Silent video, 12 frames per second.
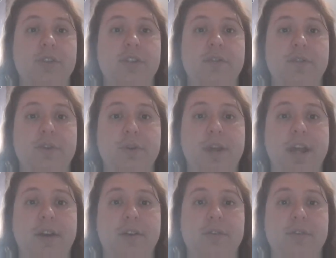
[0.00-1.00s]
several new
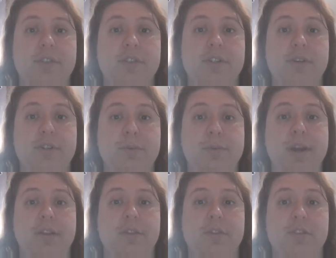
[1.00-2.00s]
characters and series
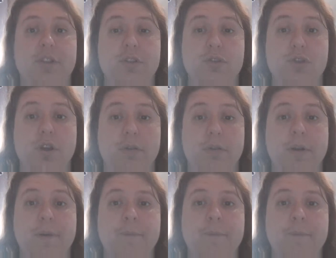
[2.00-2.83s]
regulars to the show.